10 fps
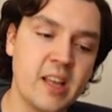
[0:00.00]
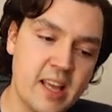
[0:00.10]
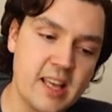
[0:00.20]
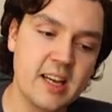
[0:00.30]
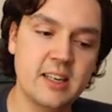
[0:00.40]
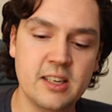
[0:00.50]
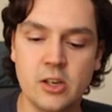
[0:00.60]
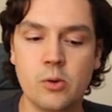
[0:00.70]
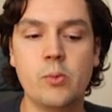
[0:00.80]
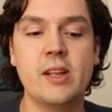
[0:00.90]
Here,
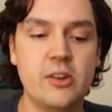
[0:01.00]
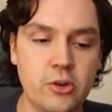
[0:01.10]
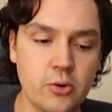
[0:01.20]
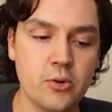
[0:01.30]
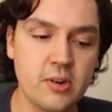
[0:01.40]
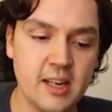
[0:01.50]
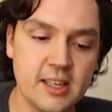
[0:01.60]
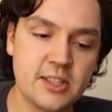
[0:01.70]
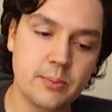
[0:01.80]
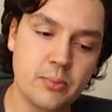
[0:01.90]
we do
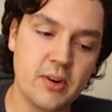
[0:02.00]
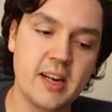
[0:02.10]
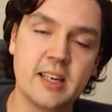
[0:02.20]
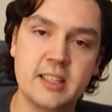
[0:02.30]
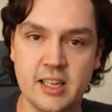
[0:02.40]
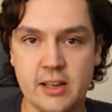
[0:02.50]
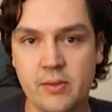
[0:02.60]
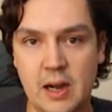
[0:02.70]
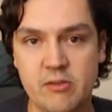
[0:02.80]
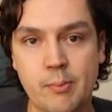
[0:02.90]
need to bring
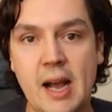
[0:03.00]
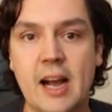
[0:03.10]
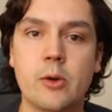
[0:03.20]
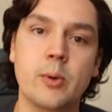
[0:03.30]
D5 back.